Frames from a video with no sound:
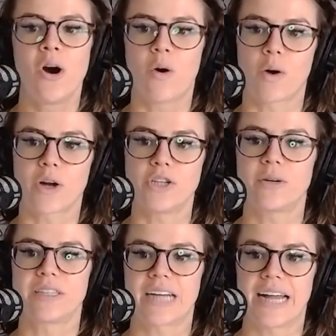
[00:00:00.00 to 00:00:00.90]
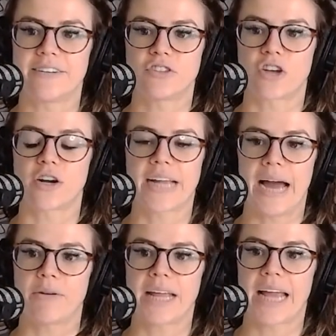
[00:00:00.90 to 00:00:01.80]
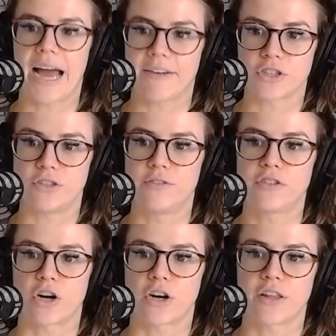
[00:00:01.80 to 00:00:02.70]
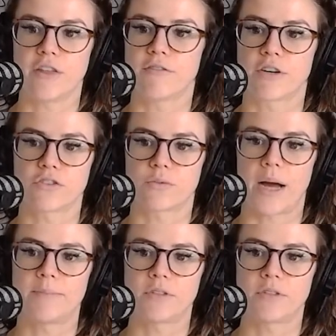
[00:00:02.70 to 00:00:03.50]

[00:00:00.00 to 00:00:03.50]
or you can kind of start counting after you've started the first rep.